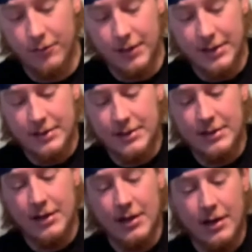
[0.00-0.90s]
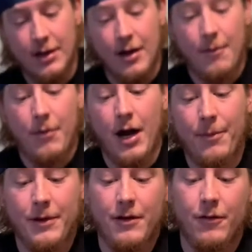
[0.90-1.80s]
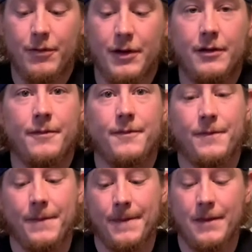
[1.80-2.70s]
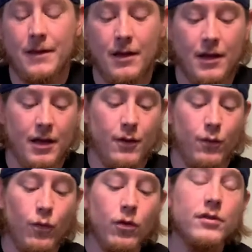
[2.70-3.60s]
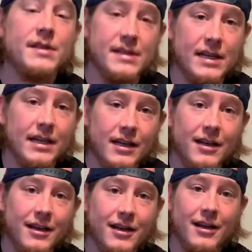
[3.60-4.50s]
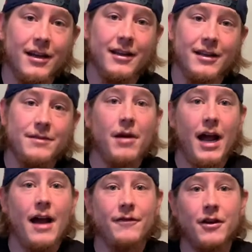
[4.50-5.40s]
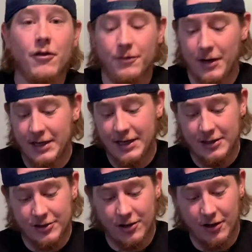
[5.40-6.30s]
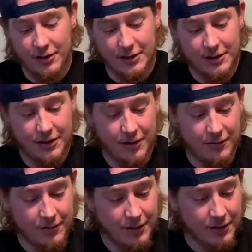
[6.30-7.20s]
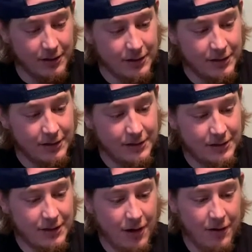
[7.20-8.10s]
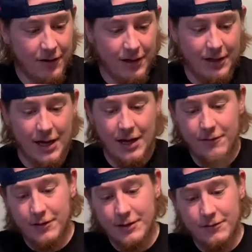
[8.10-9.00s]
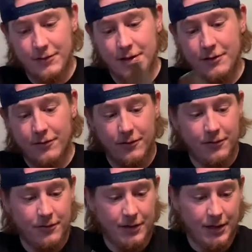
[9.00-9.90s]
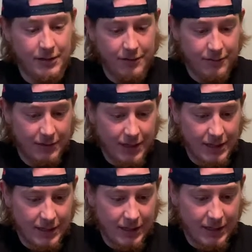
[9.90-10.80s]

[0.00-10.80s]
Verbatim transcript: let's. This is for me though, right? We'll see. This might have to go with my King Shark, you know. So again, what's really cool, I do like.